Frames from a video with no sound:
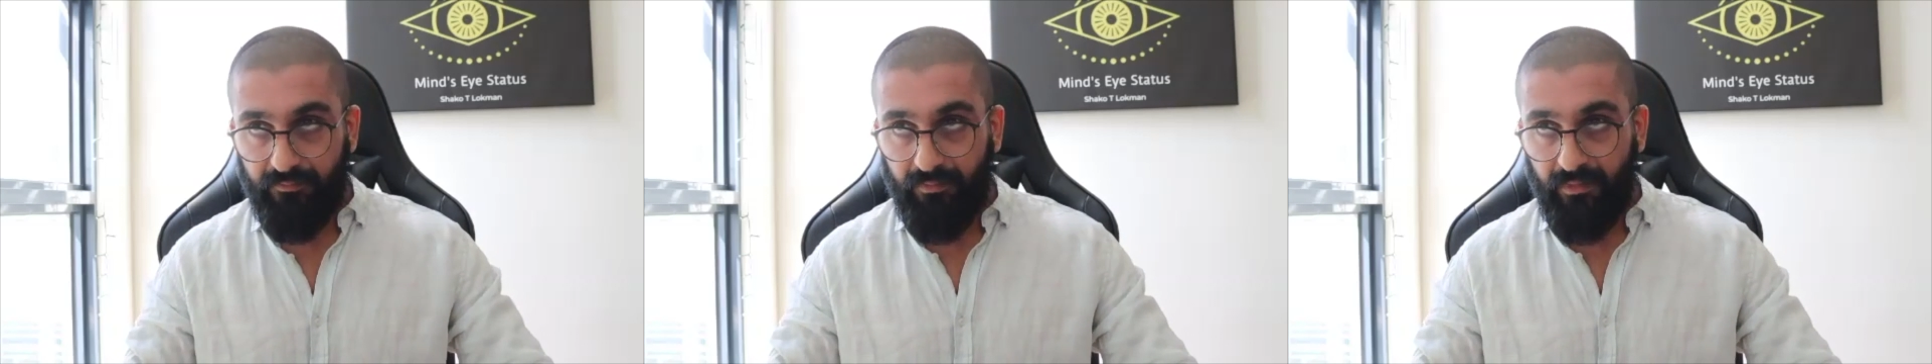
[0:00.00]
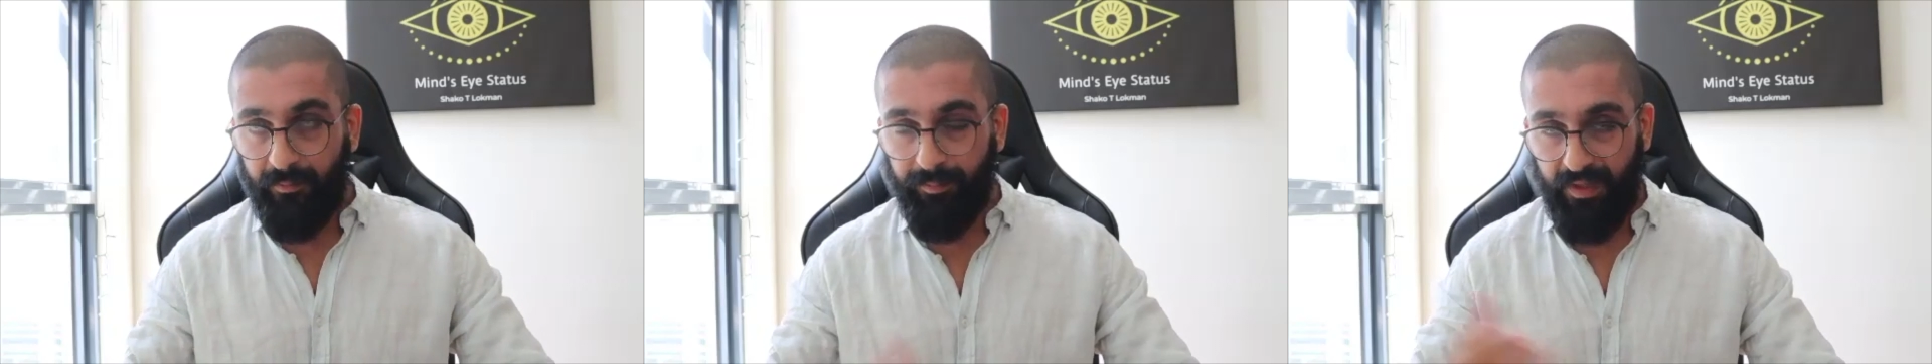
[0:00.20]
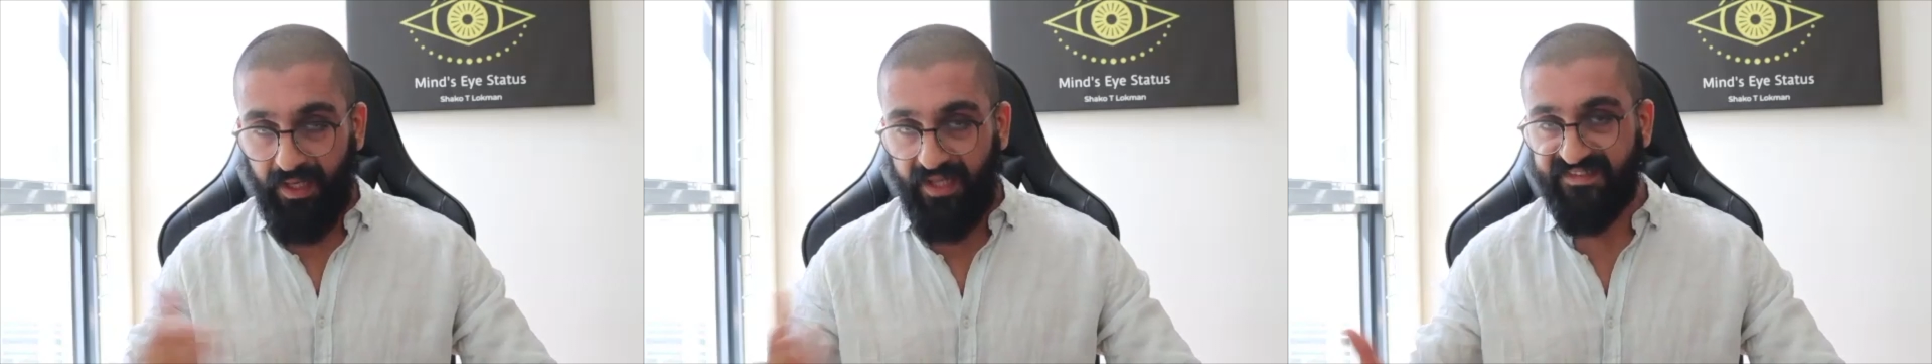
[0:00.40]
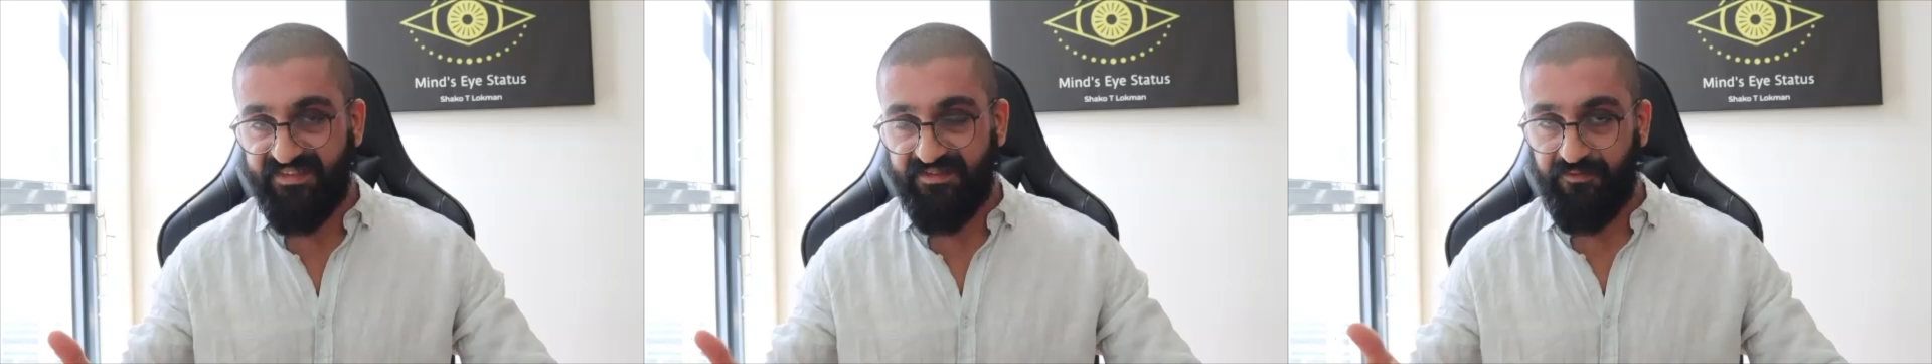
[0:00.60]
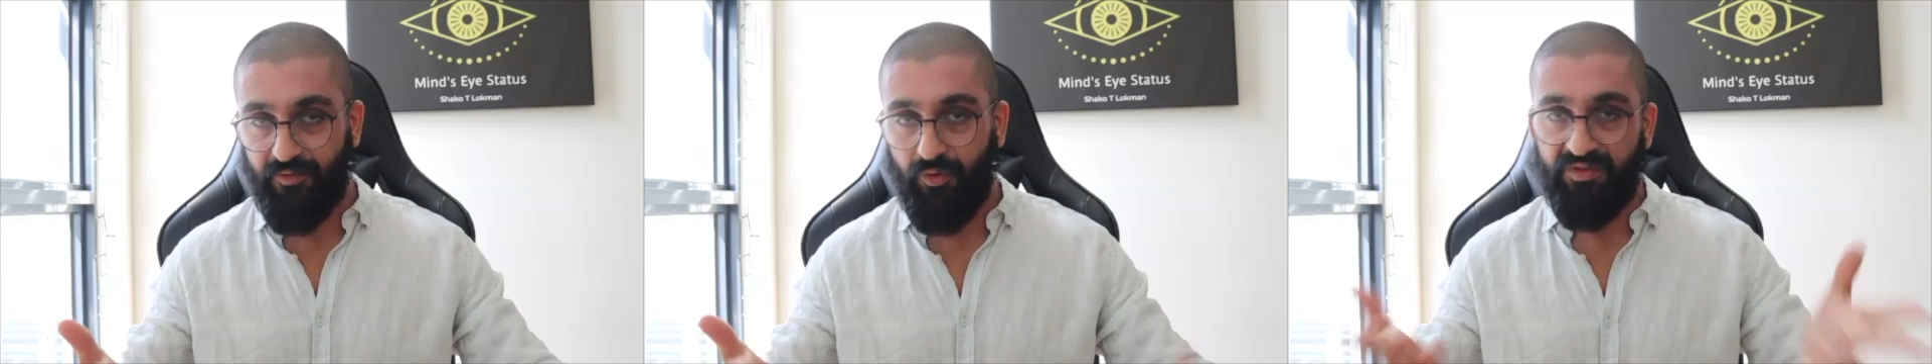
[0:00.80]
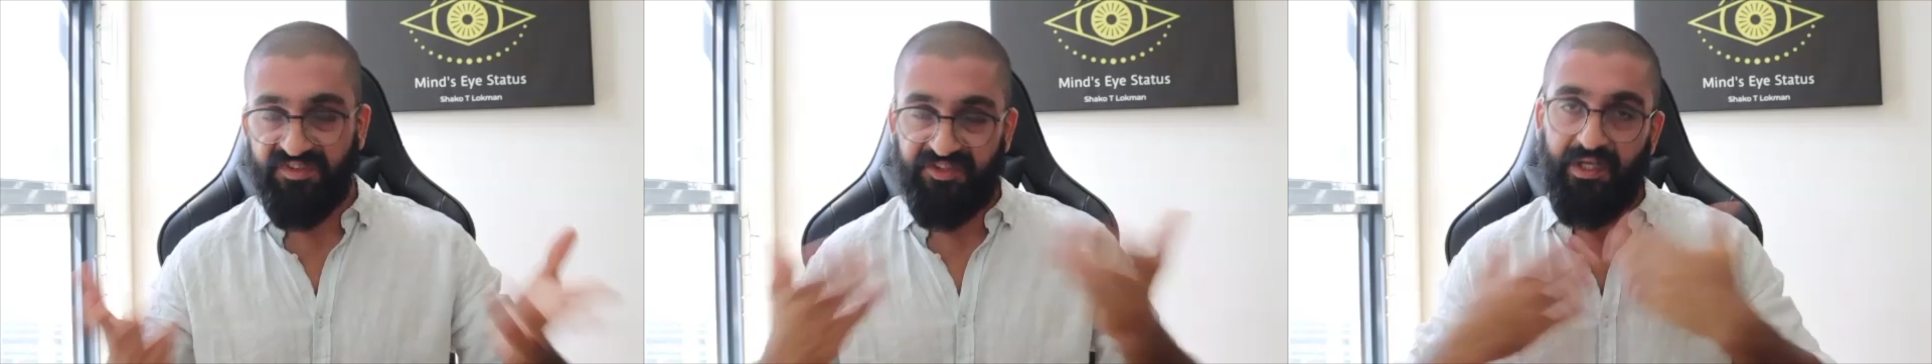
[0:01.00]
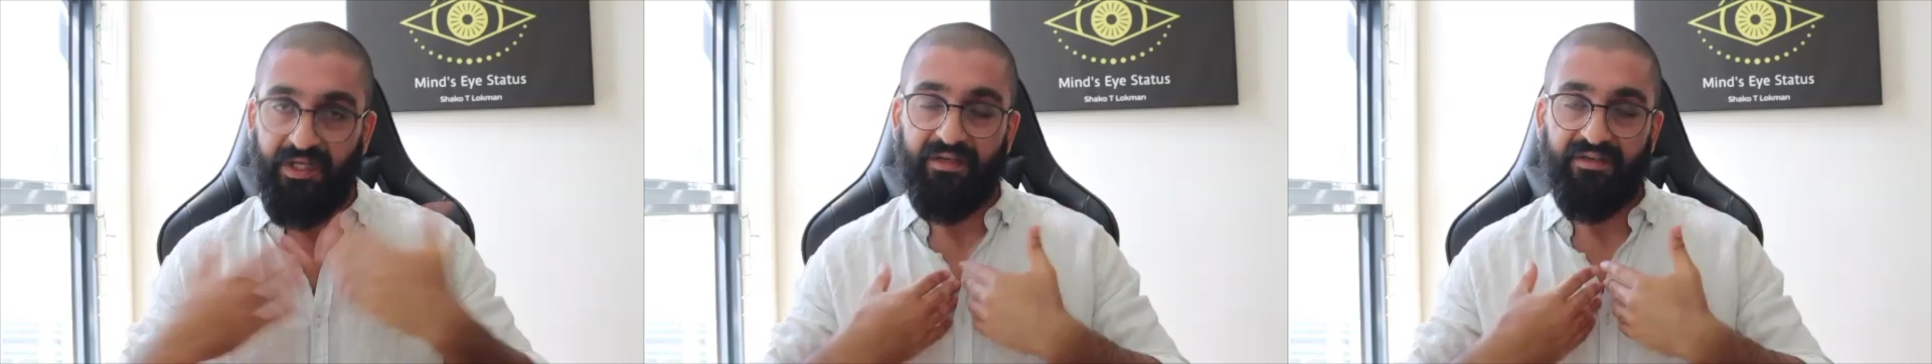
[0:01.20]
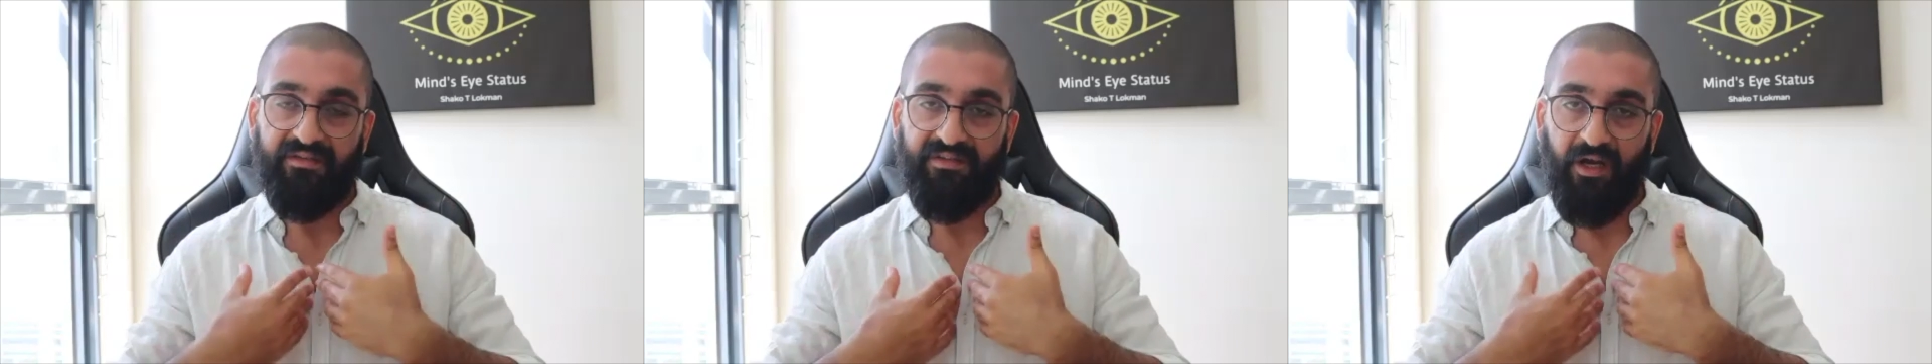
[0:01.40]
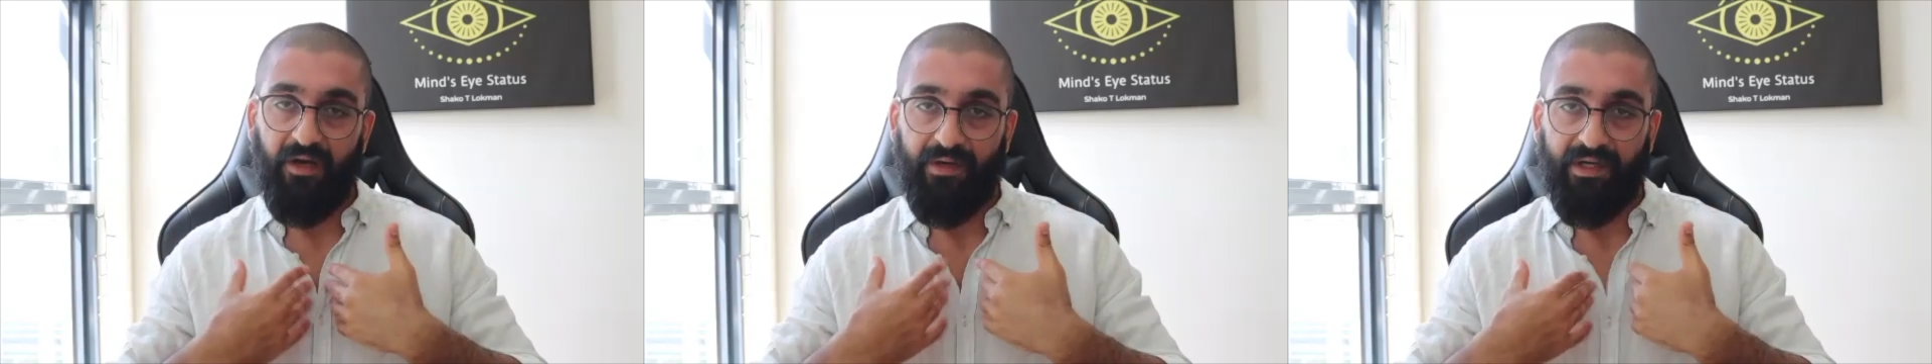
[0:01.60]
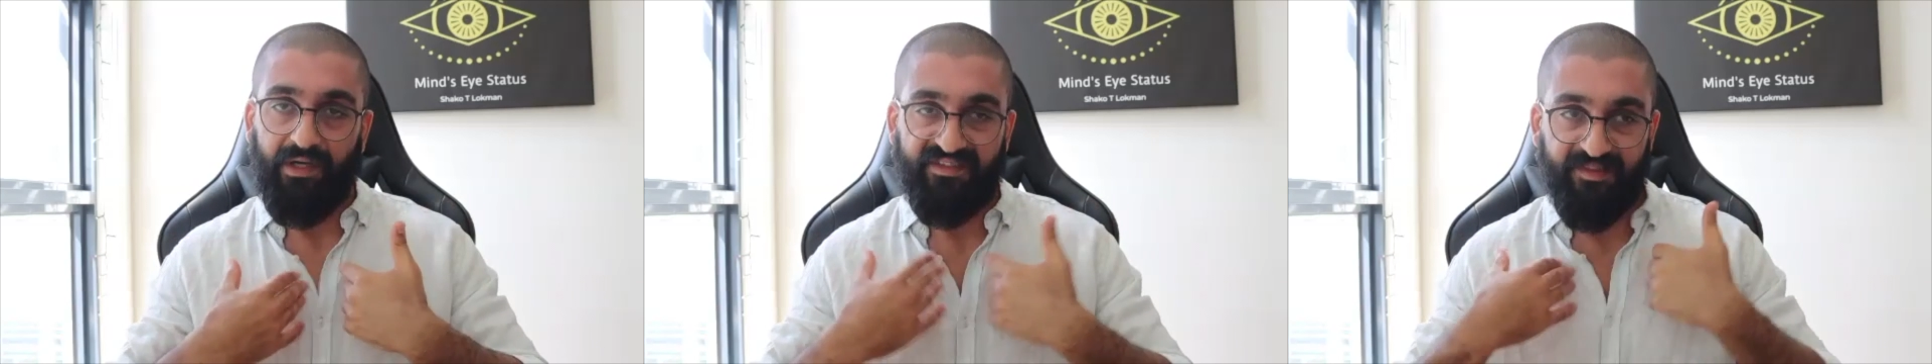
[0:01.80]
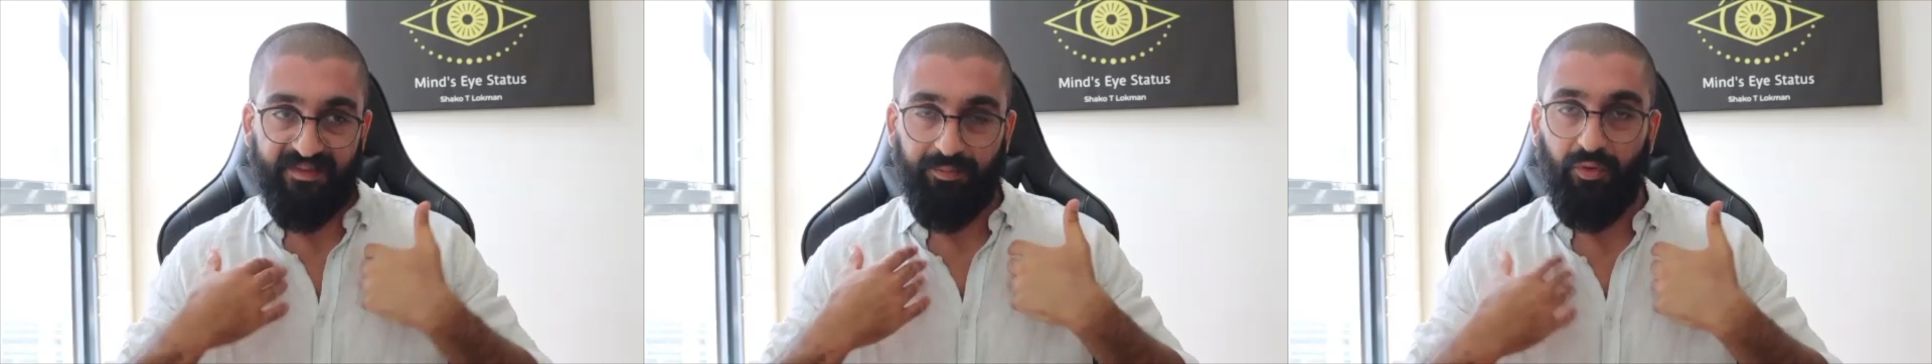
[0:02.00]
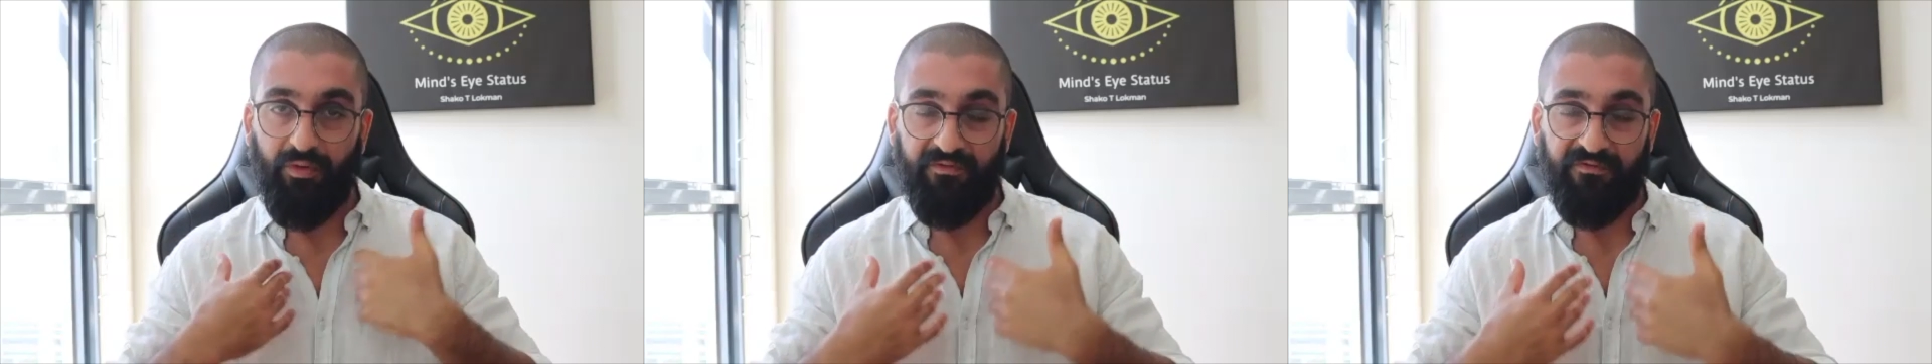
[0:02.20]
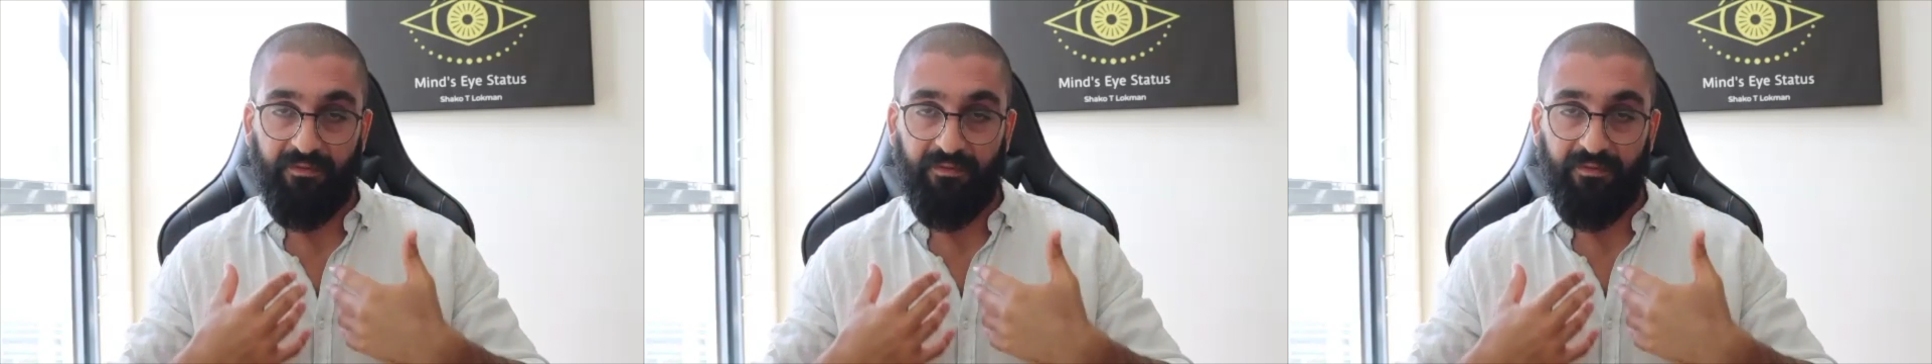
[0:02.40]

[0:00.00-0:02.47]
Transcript: Plus, of course, you get direct support from